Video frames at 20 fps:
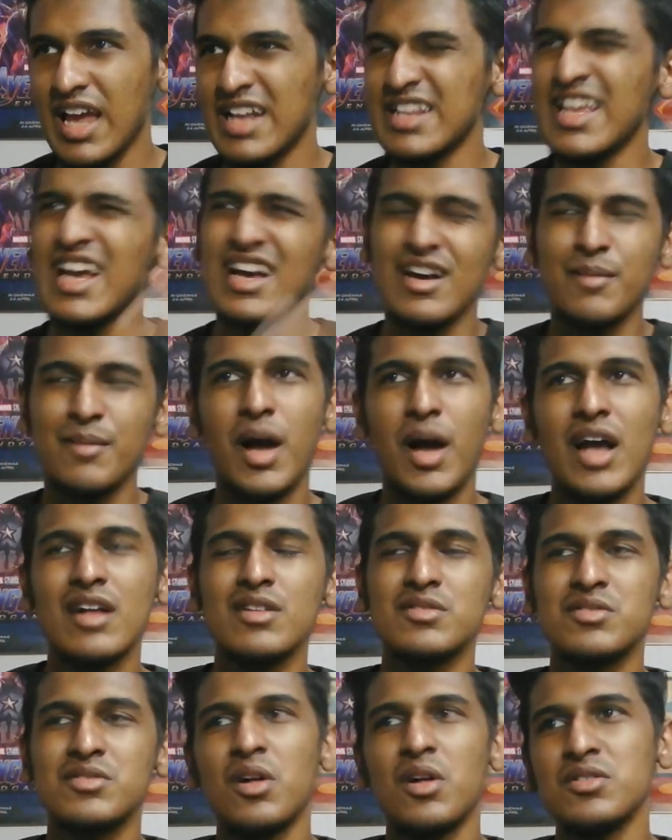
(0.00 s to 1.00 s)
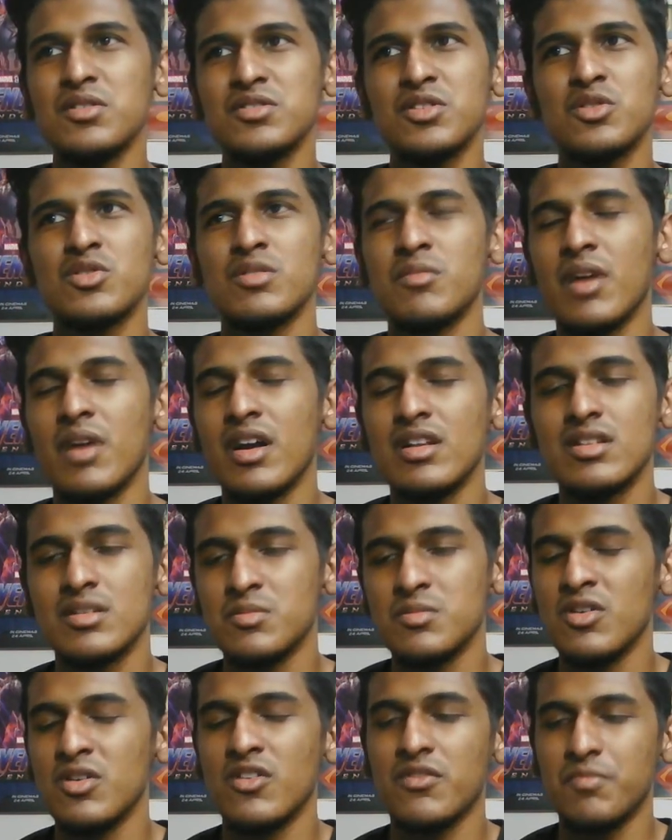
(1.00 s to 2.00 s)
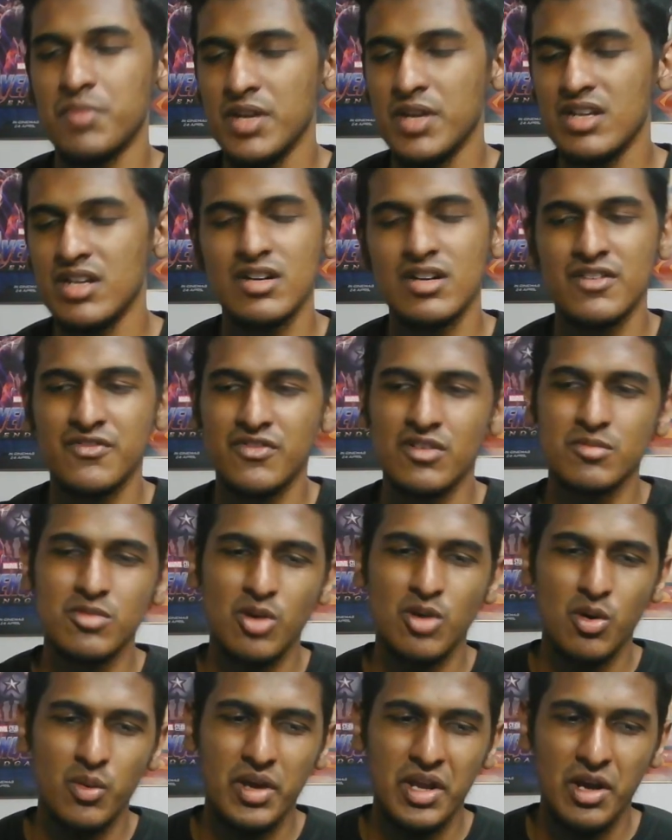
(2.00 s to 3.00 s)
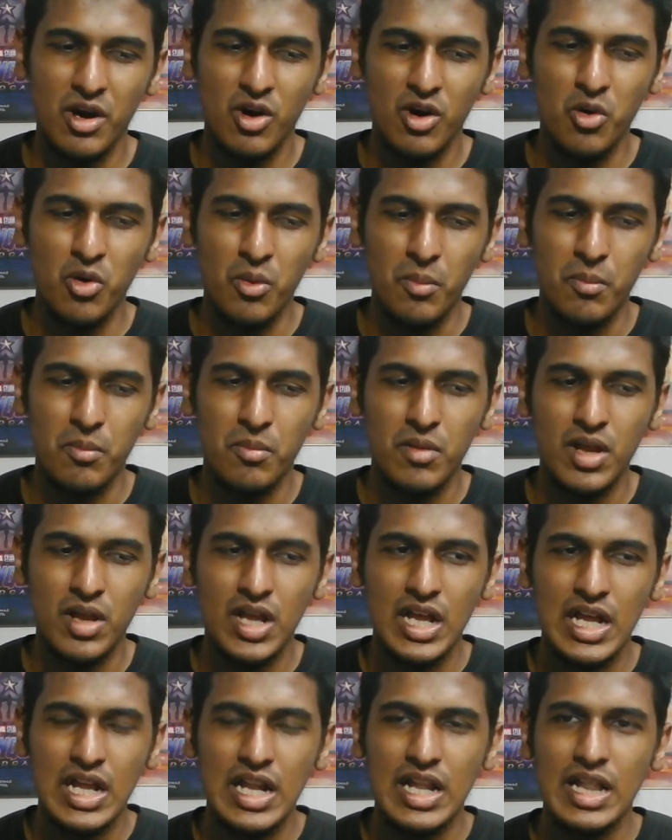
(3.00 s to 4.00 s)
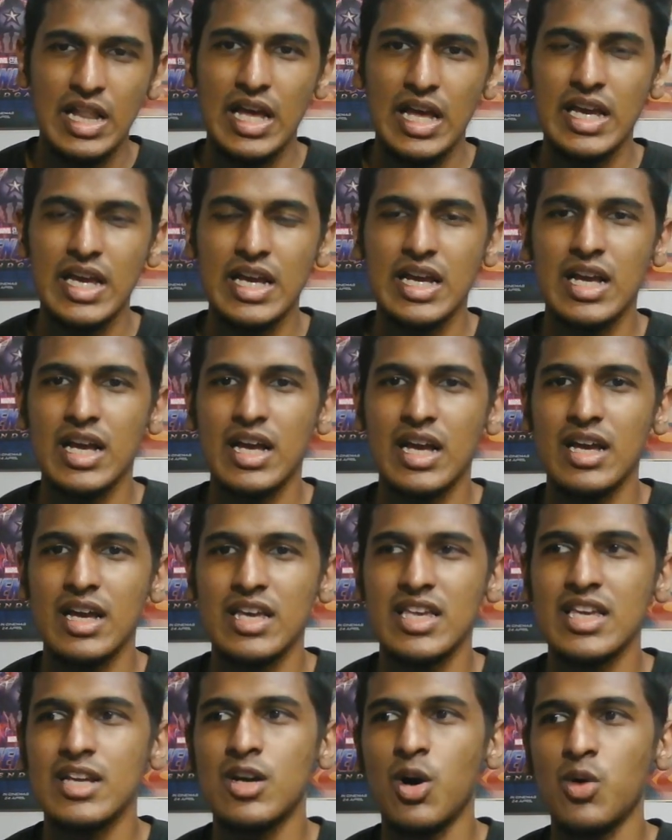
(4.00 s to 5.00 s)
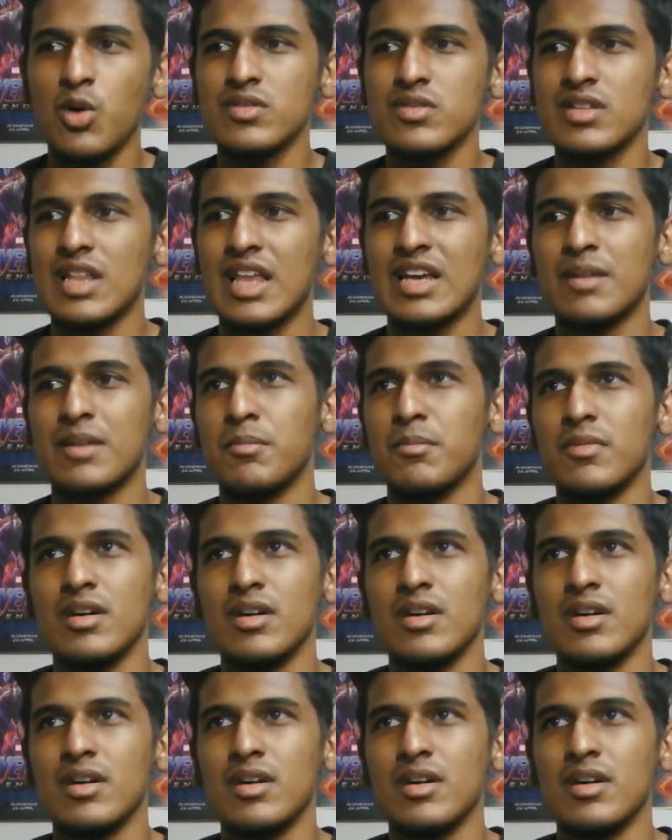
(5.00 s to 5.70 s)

yeah, Miles also reminds me of Peter from No Way Home. Like he goes like